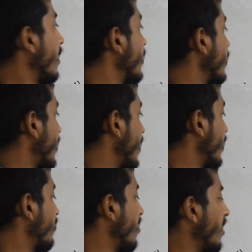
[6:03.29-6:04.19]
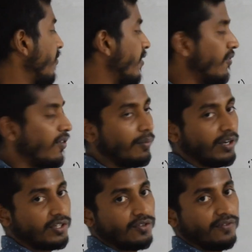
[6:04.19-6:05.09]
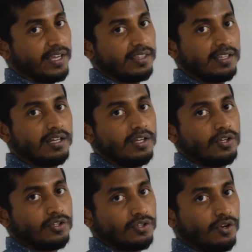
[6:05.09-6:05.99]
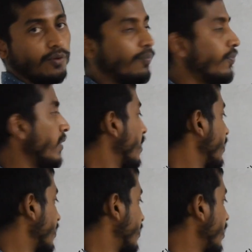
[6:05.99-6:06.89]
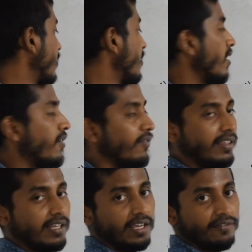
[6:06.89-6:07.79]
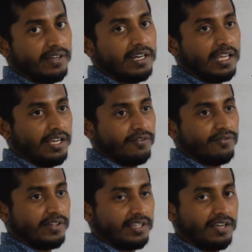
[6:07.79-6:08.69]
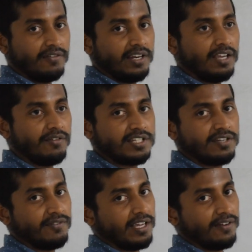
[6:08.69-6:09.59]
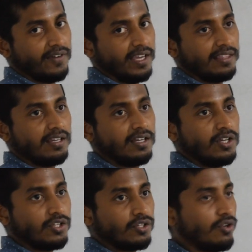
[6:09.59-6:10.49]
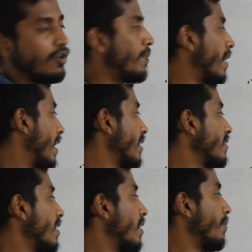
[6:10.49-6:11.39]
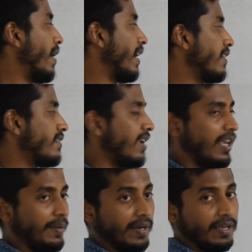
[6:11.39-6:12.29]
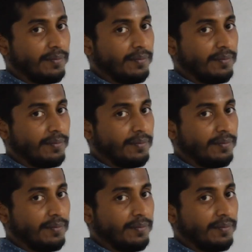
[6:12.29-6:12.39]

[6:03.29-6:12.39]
These are the three different formulas to find the slope. This is when the given for the given equation we can find the slope as minus a by